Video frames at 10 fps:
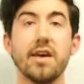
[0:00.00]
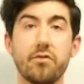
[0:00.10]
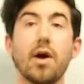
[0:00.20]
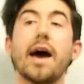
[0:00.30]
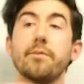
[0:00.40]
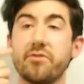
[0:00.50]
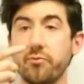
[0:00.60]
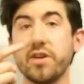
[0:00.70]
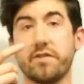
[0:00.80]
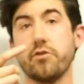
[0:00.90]
If you had them
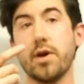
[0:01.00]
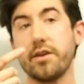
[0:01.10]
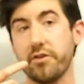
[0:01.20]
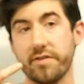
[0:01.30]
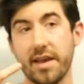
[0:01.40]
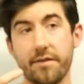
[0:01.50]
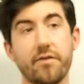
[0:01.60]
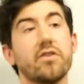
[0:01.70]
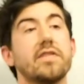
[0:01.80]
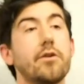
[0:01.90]
switched and you had your set
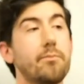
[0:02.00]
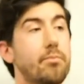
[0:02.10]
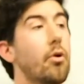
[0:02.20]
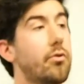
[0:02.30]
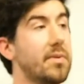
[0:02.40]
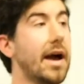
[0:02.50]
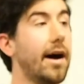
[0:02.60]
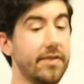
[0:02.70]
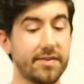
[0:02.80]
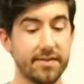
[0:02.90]
first, they would both be
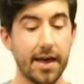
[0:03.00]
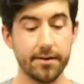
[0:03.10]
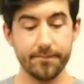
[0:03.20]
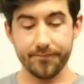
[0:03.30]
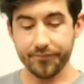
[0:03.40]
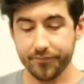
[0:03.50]
on the set.